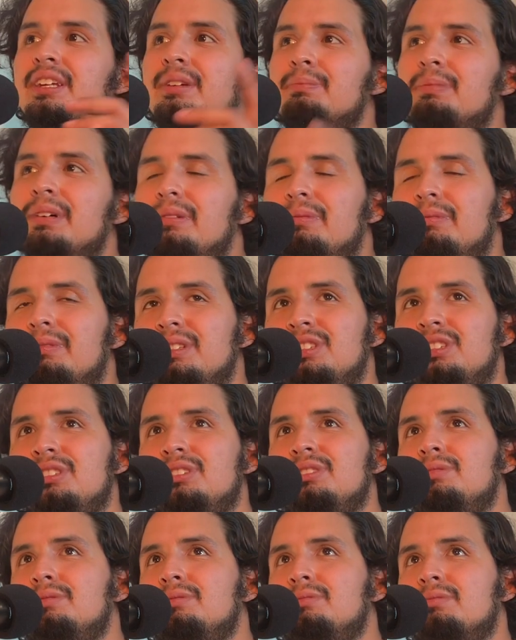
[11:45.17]
would
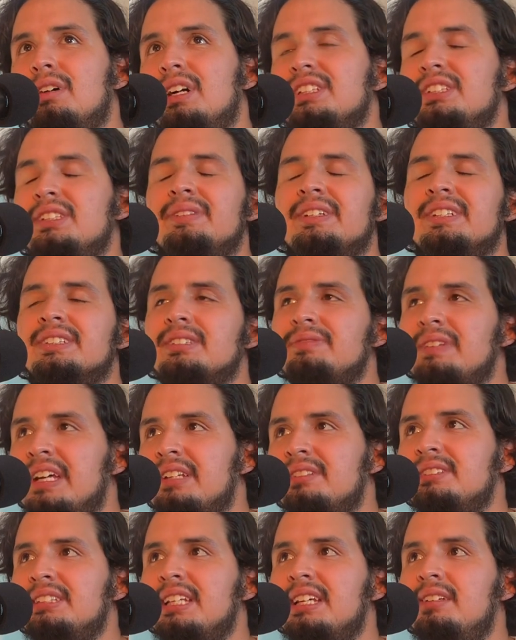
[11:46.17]
you watch it because of
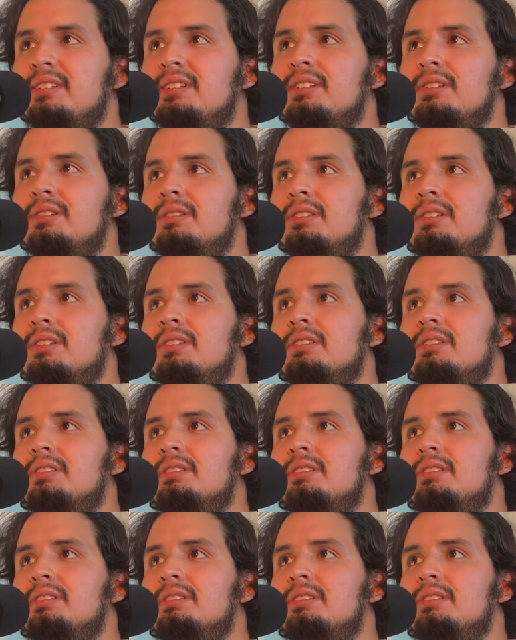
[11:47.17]
Adam Sandler or?